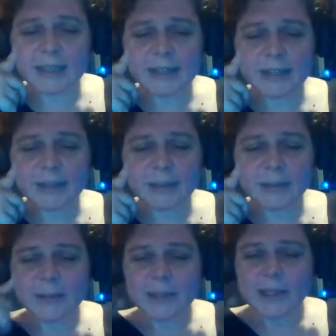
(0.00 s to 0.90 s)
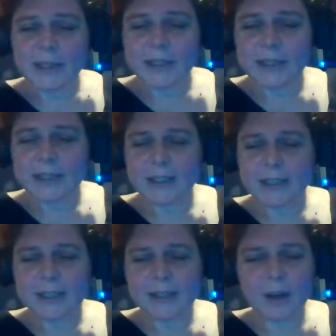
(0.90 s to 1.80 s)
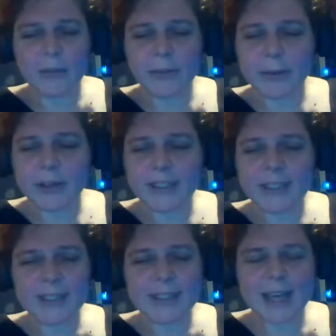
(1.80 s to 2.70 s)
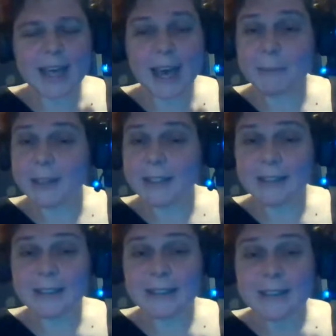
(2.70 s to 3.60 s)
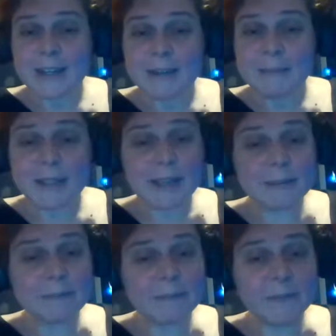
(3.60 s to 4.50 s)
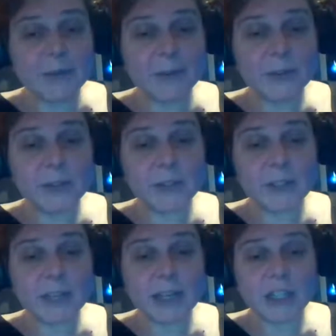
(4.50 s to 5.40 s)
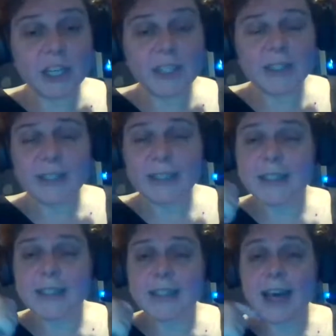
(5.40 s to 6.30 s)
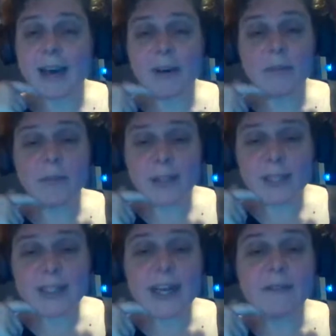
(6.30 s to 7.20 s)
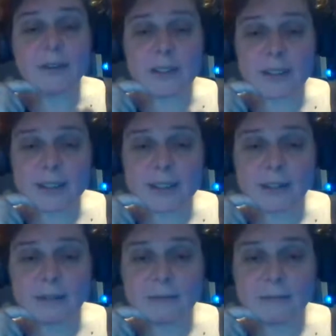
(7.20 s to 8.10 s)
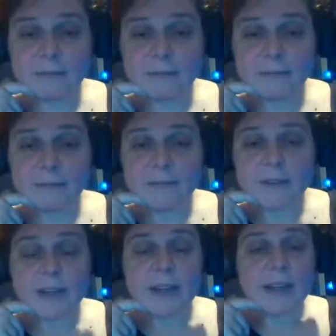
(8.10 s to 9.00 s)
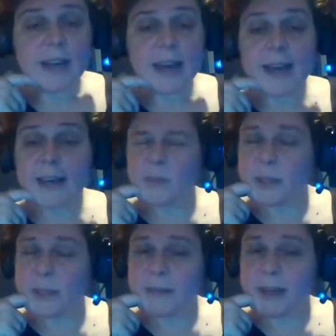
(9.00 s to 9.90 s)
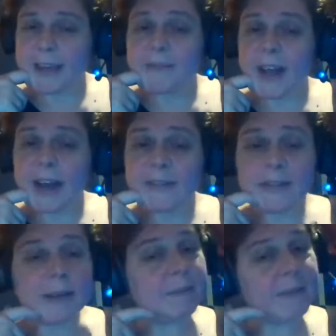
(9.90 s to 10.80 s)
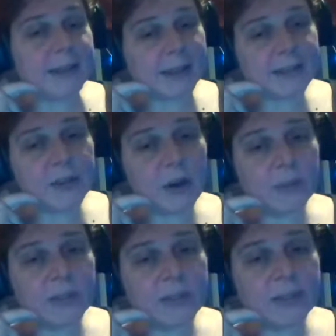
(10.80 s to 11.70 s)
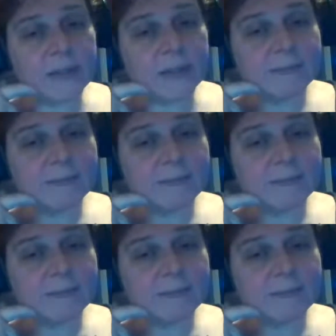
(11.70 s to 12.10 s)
I know. It's like all the craziness that happens. But yep, folks, you're going to get a chance to have a really diverse season. And we may even have some guest hosts